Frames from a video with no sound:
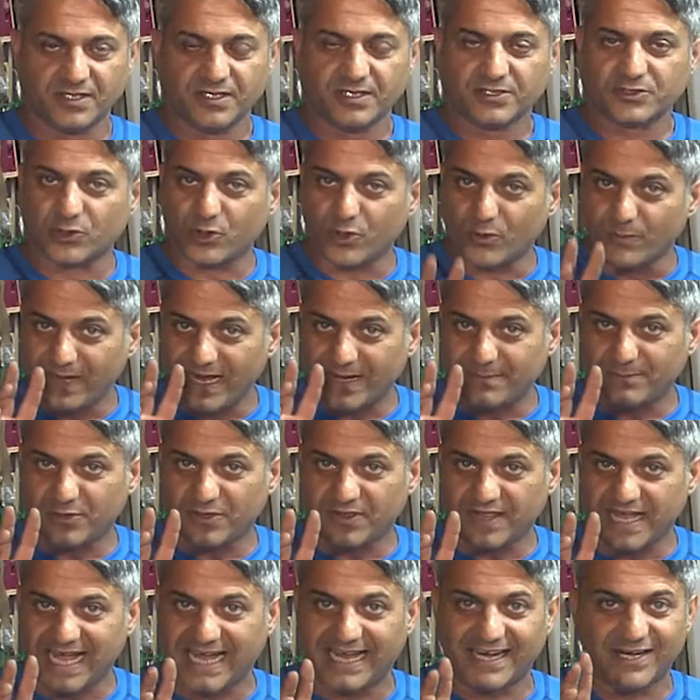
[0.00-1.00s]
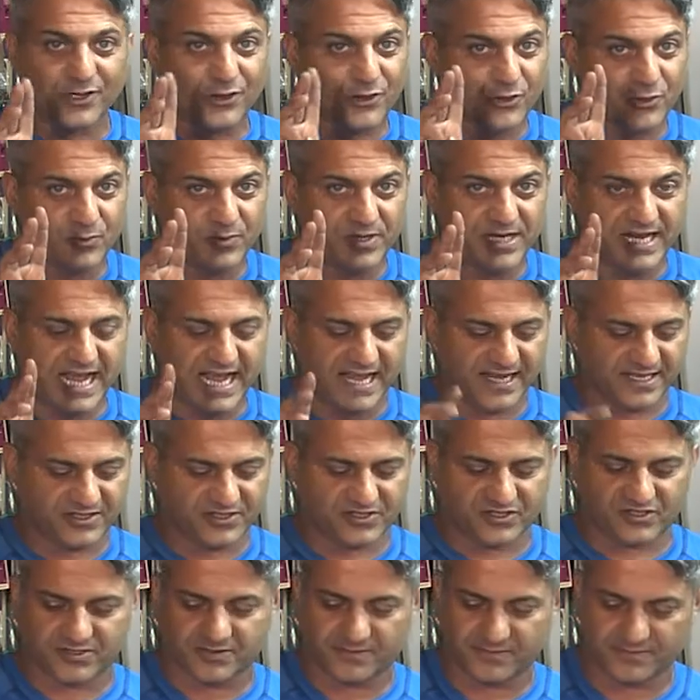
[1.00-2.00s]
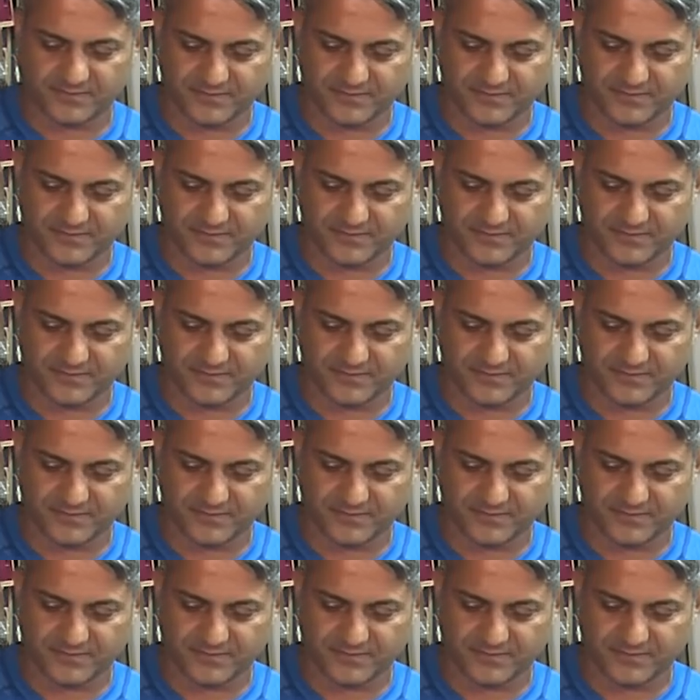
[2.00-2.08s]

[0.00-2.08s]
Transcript: So remember that, 3X.